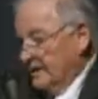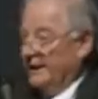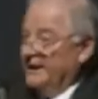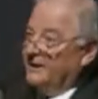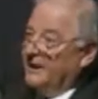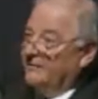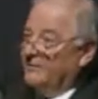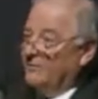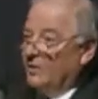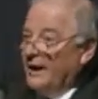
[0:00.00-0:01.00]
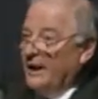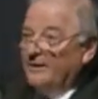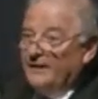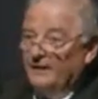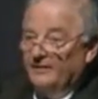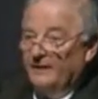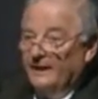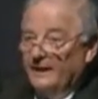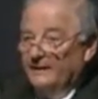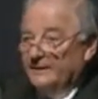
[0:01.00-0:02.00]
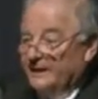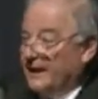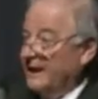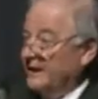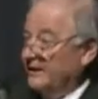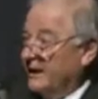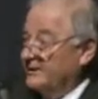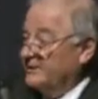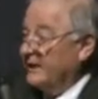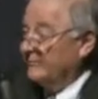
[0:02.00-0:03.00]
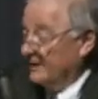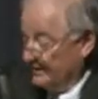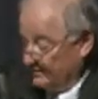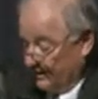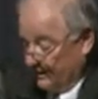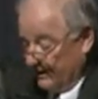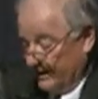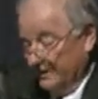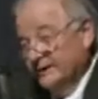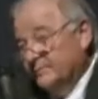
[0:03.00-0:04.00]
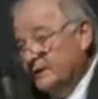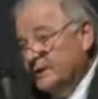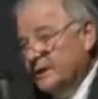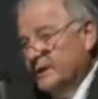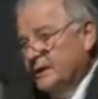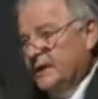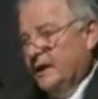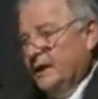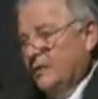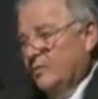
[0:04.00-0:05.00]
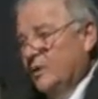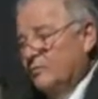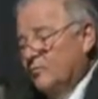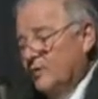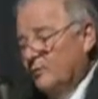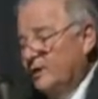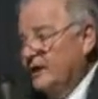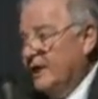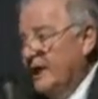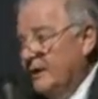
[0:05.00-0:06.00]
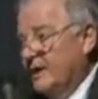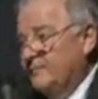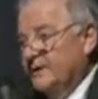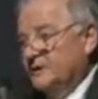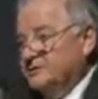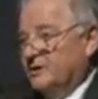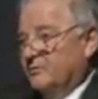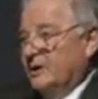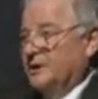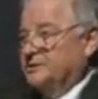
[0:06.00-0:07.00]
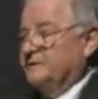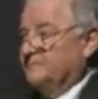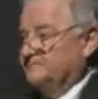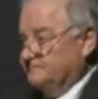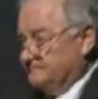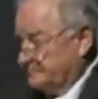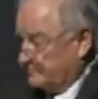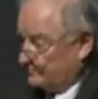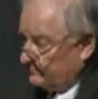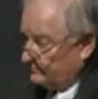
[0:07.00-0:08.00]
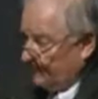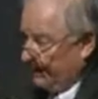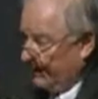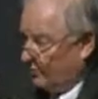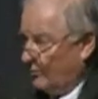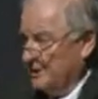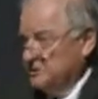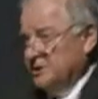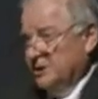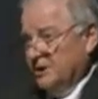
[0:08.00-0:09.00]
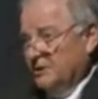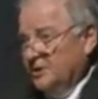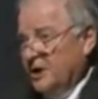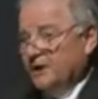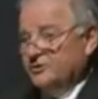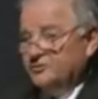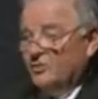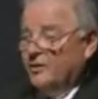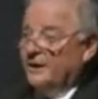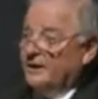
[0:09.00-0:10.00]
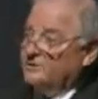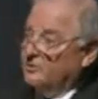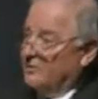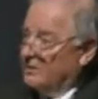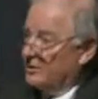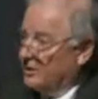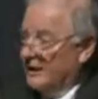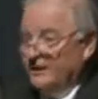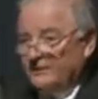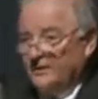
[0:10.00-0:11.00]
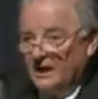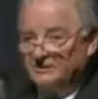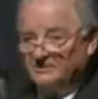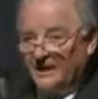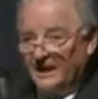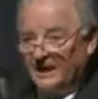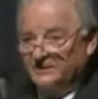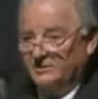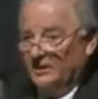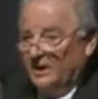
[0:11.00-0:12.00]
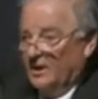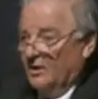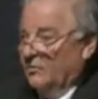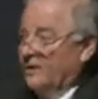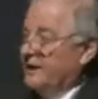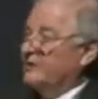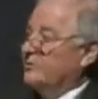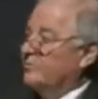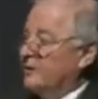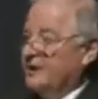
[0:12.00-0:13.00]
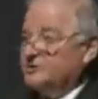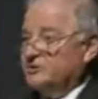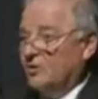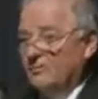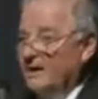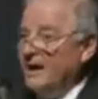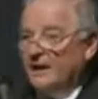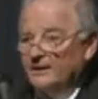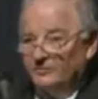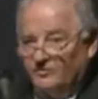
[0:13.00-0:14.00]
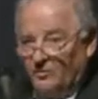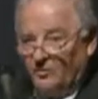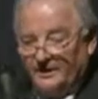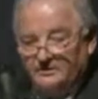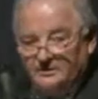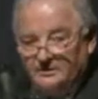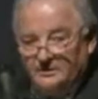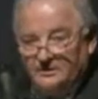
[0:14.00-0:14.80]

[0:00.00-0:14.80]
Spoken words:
he doesn't have any more hair now than he had then. I have less now than I had then. But when we came up in a generation in which the young historians who were looking at the Nazi past were either British or American historians,